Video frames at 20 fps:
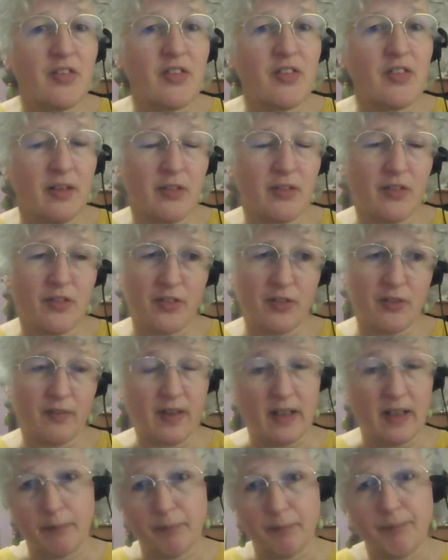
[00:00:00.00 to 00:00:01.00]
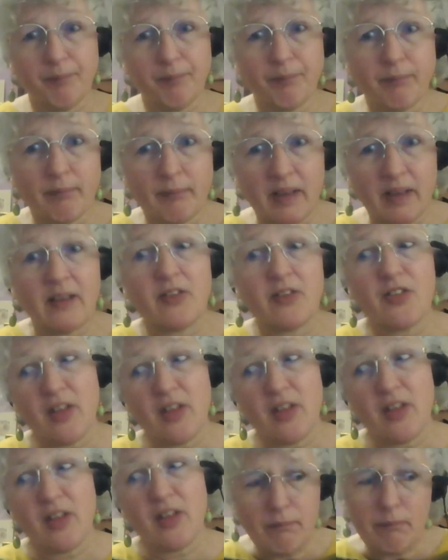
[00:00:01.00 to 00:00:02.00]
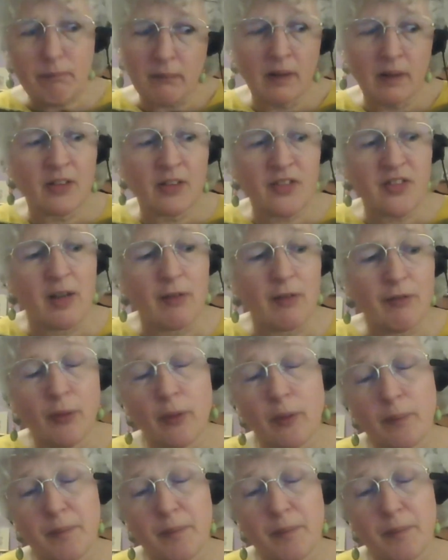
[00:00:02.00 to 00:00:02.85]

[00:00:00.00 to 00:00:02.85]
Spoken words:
since then, except for